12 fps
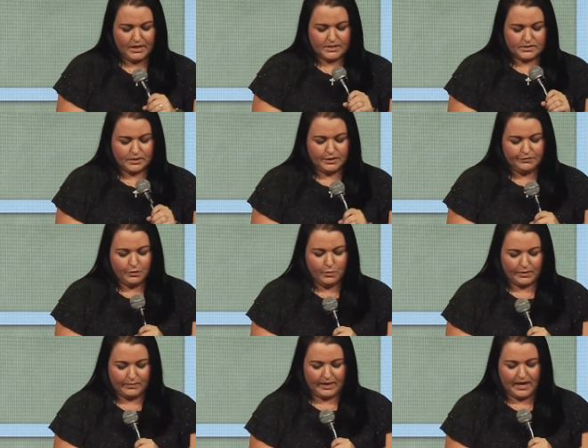So if you're
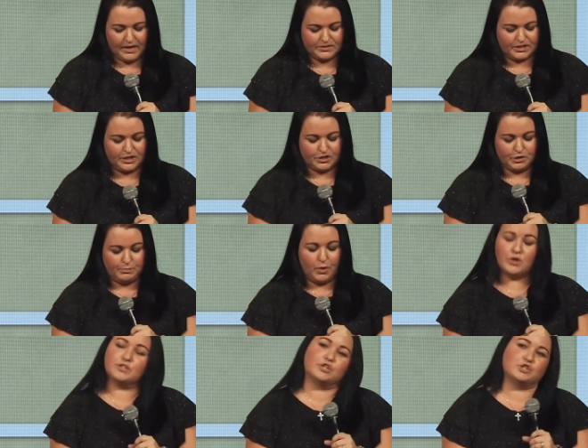wondering how to get your
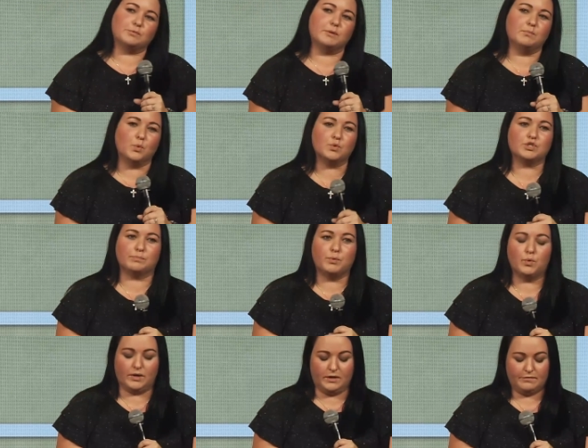partner to be more
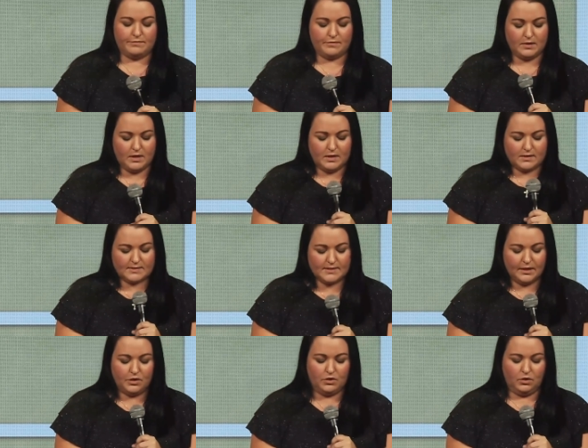supportive,
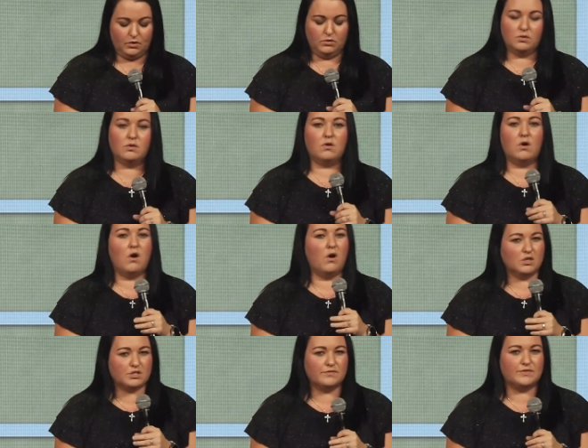set a goal,
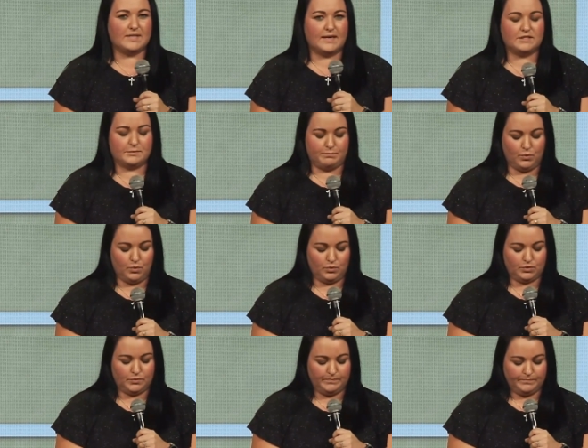ask for their
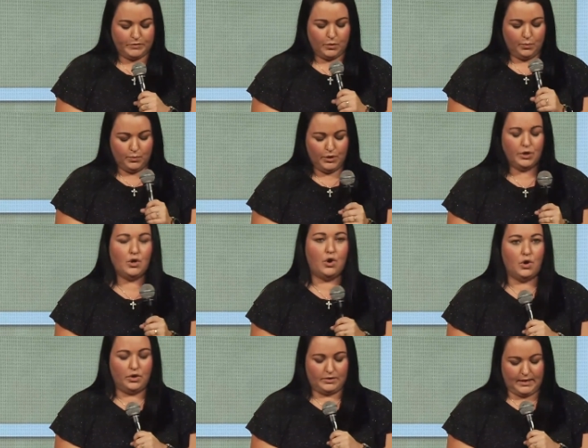support, work
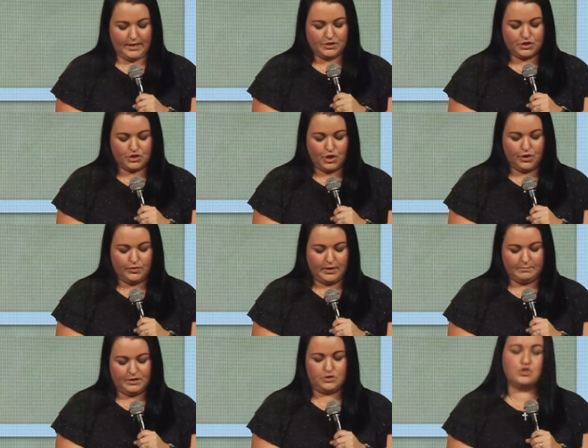hard, and show them
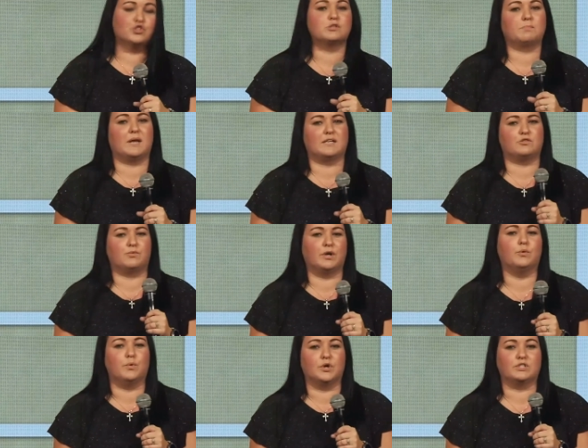that Juice Plus really
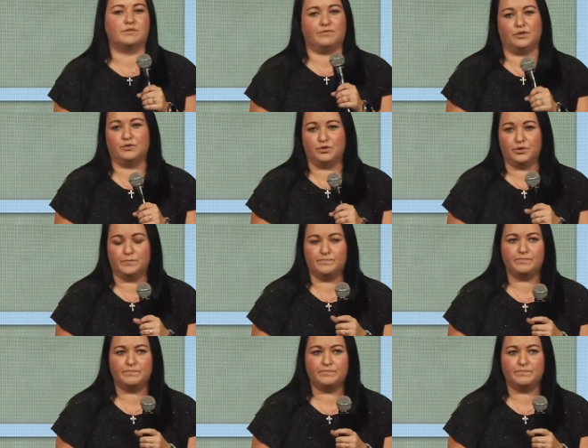works if you do.